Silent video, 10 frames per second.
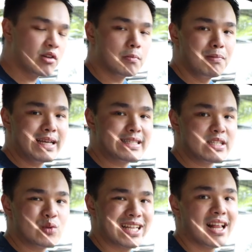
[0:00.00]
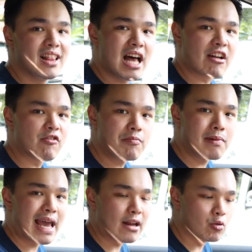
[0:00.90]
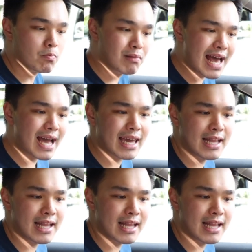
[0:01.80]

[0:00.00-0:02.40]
they replace it with a lot of piano black.